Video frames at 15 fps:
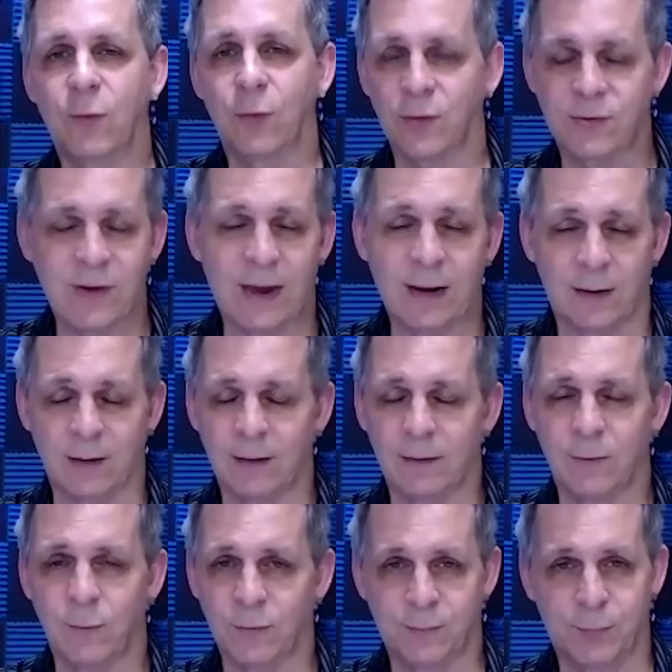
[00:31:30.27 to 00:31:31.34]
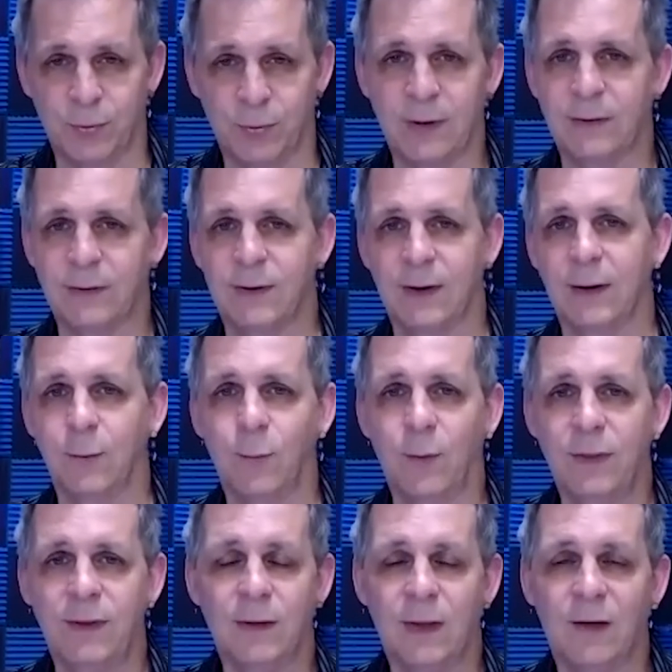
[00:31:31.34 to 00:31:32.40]
And of course, Sandler was brilliant in it.
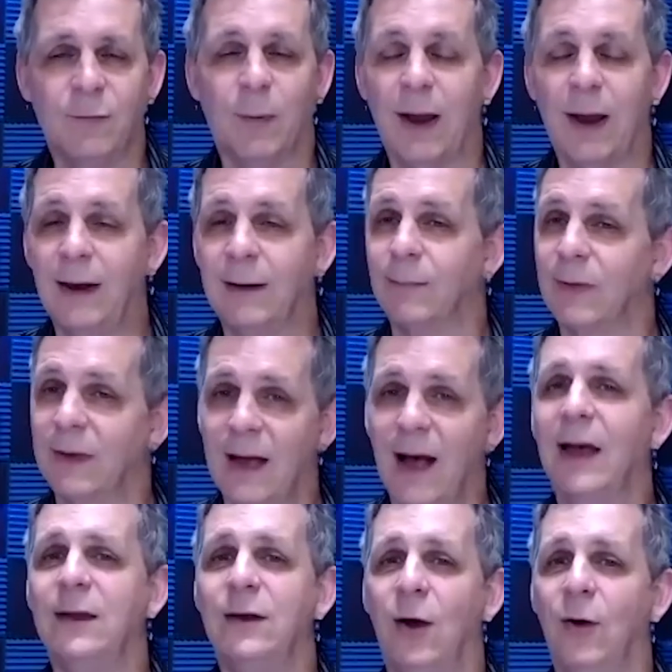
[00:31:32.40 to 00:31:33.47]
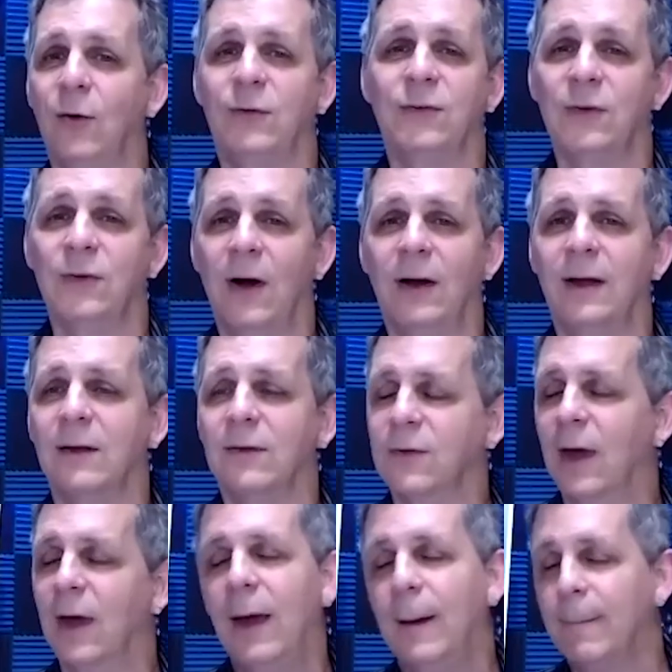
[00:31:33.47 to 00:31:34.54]
Whether you love him or hate him, the guy knows his
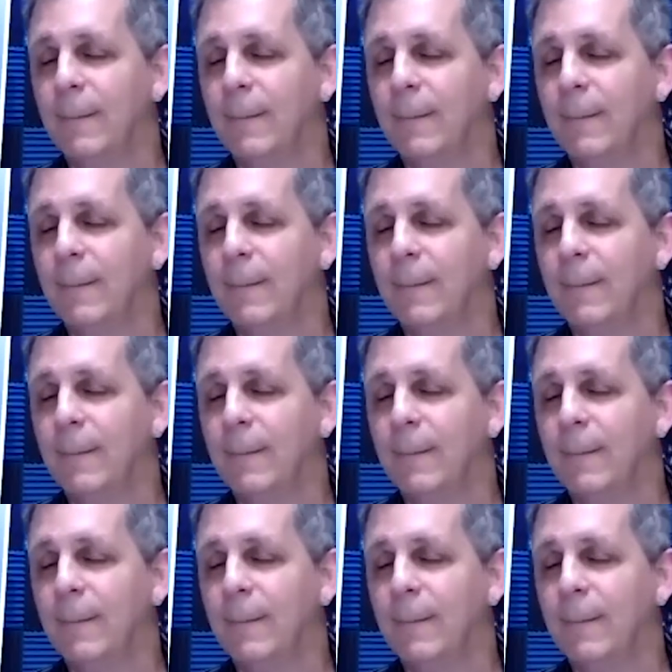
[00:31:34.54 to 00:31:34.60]
audience.